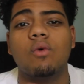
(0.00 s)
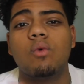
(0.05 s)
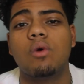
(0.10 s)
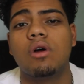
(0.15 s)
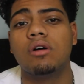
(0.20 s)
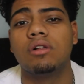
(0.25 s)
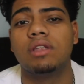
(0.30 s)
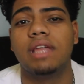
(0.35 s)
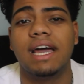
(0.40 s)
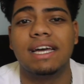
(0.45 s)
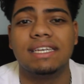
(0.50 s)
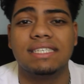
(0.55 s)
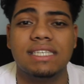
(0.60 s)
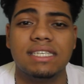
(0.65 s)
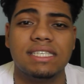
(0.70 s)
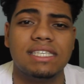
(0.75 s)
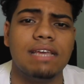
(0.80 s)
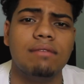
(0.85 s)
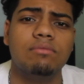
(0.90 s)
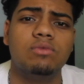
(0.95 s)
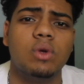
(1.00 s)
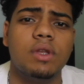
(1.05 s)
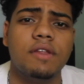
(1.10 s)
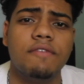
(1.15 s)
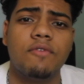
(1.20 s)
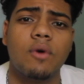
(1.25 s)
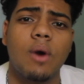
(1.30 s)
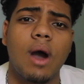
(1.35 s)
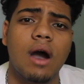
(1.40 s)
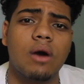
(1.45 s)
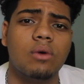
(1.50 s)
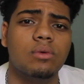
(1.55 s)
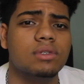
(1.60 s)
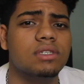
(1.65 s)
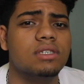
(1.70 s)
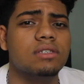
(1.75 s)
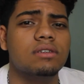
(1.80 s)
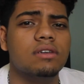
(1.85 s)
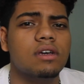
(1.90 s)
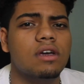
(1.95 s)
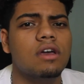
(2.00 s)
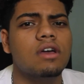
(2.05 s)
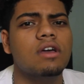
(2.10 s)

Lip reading: world has the same 24 hours.